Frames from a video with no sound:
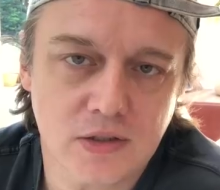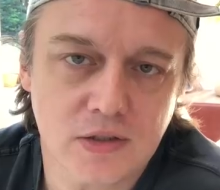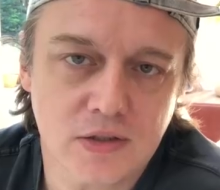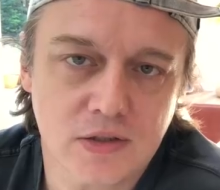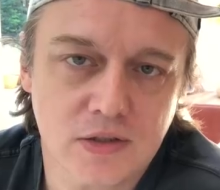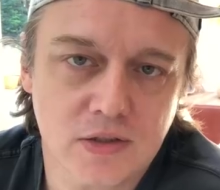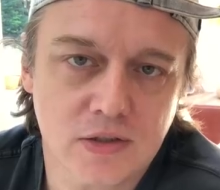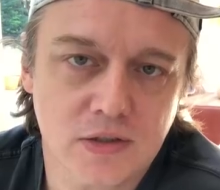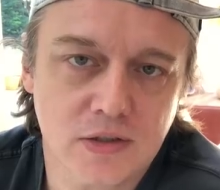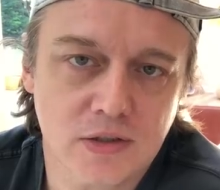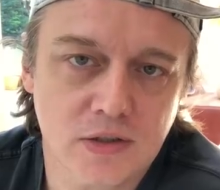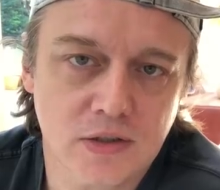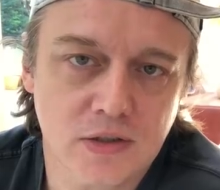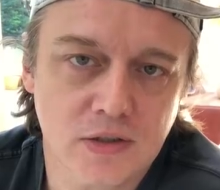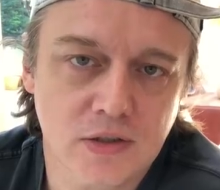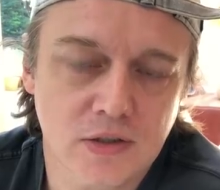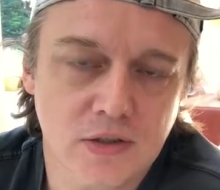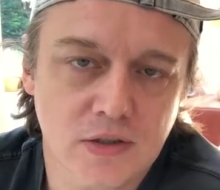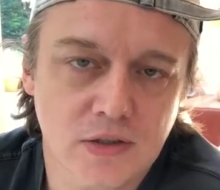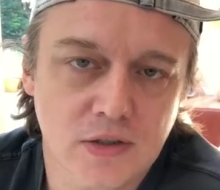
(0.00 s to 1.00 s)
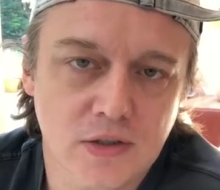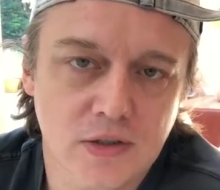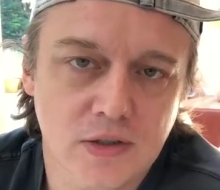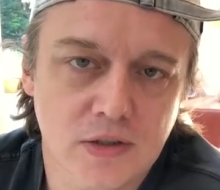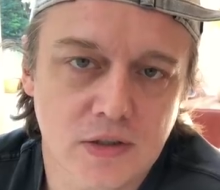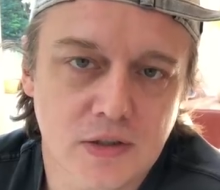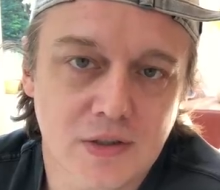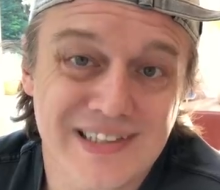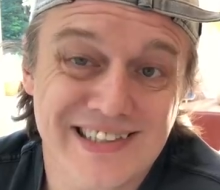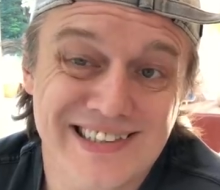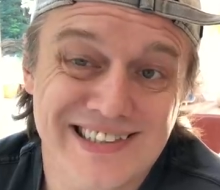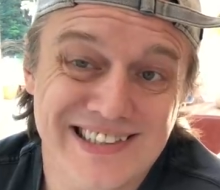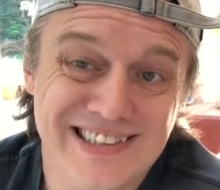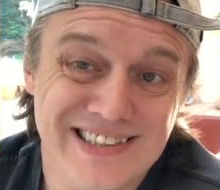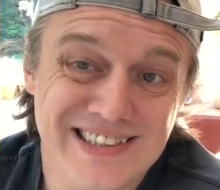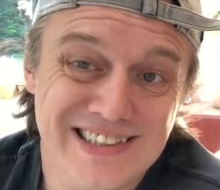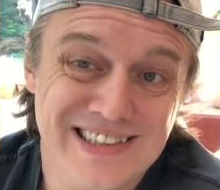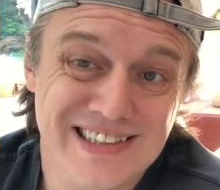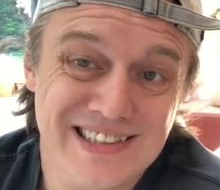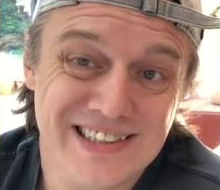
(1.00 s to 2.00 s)

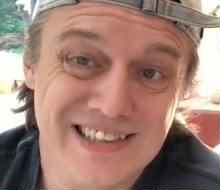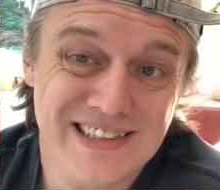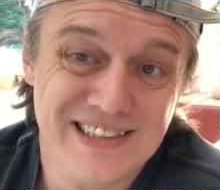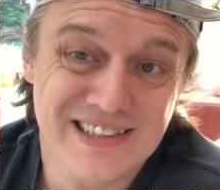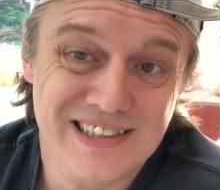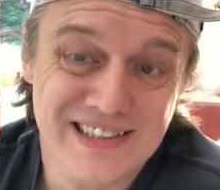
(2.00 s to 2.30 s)
(silent)